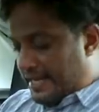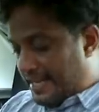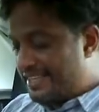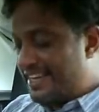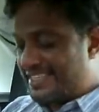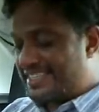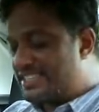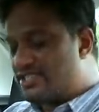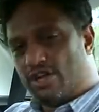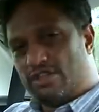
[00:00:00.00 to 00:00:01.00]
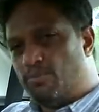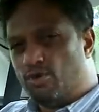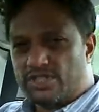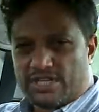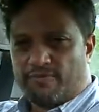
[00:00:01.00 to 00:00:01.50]
Nonetheless, it's not the
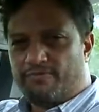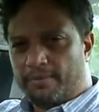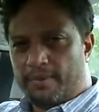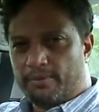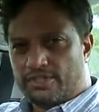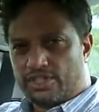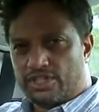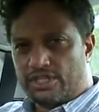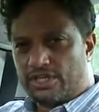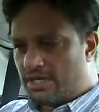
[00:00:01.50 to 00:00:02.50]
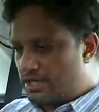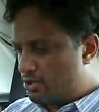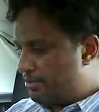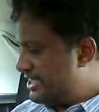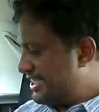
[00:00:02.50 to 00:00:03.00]
most comfortable position
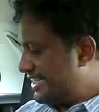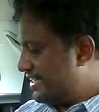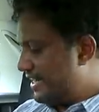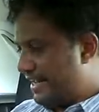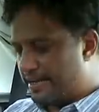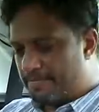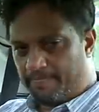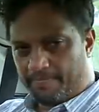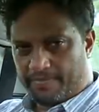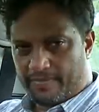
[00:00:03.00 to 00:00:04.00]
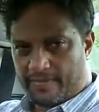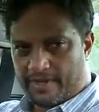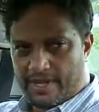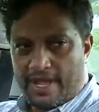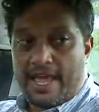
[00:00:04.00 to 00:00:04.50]
to be seated in.
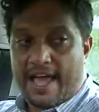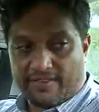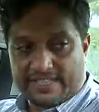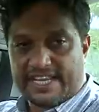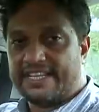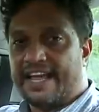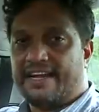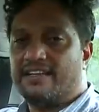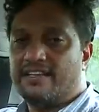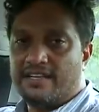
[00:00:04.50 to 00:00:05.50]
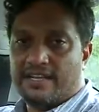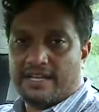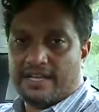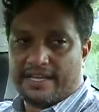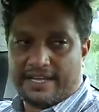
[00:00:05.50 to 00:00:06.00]
Having said that,
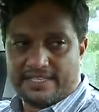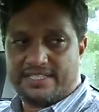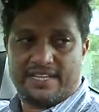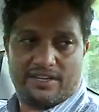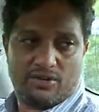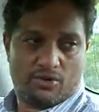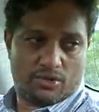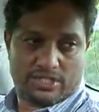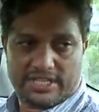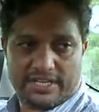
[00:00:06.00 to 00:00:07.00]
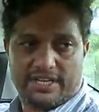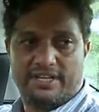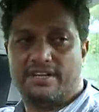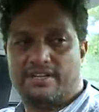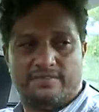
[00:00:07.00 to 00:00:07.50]
kids who sit in
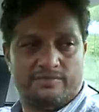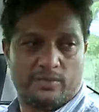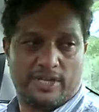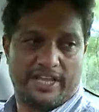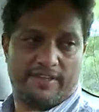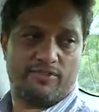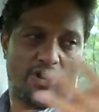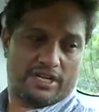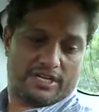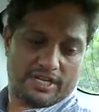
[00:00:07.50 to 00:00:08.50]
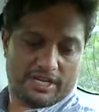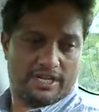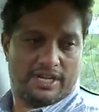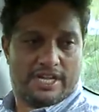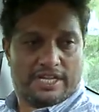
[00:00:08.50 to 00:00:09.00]
here, well, they've got
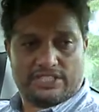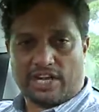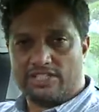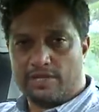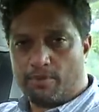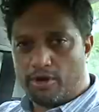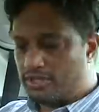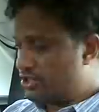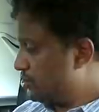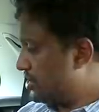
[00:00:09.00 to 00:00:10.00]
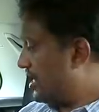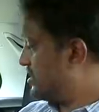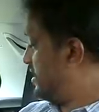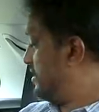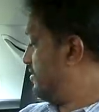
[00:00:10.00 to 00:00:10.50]
uh, charging points to
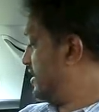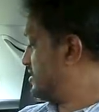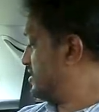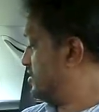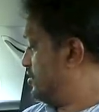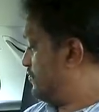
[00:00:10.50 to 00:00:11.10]
charge their devices.